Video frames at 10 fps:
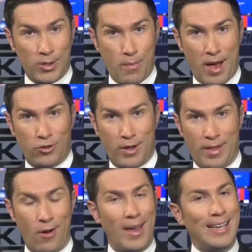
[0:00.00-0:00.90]

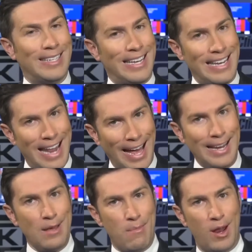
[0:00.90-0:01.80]
mentioned, there is a
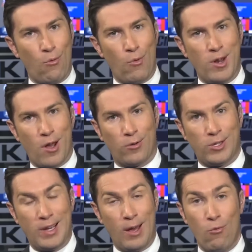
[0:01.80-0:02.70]
90-minute window
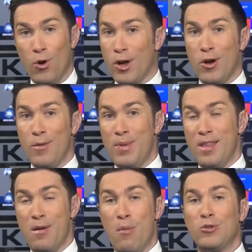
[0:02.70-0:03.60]
to get what could
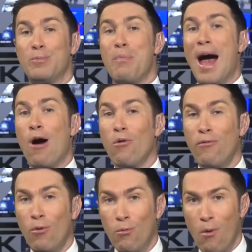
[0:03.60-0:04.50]
be the most
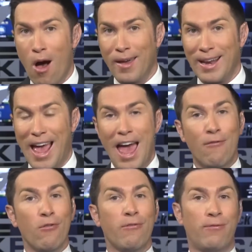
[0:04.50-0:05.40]
powerful rocket
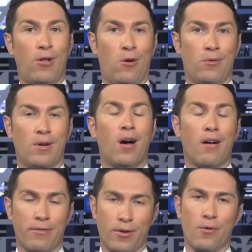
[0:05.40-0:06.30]
ever flown
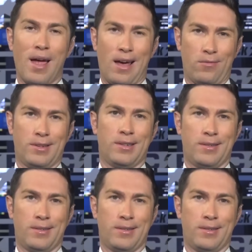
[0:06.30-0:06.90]
off the ground.